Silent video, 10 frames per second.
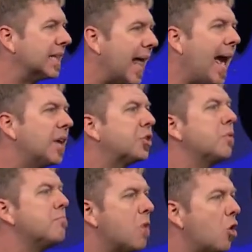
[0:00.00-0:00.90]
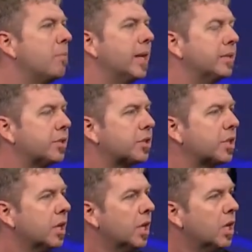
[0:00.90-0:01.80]
last moments
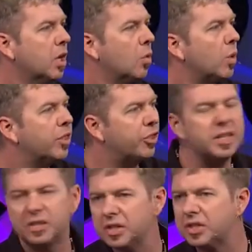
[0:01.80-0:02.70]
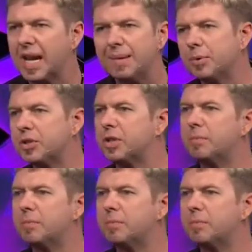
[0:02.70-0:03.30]
with these disciples.